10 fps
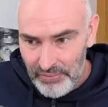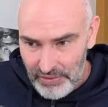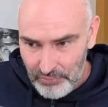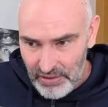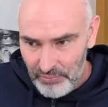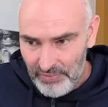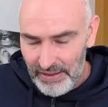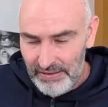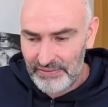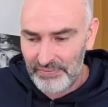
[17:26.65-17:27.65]
If bishop
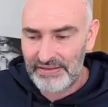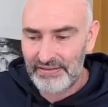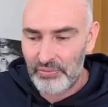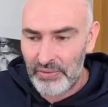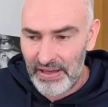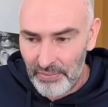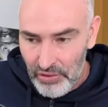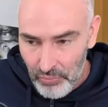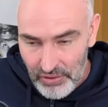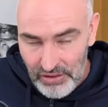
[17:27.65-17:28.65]
takes, I can still
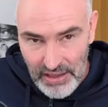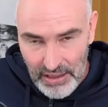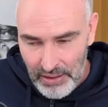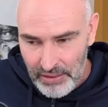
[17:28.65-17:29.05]
recapture with check.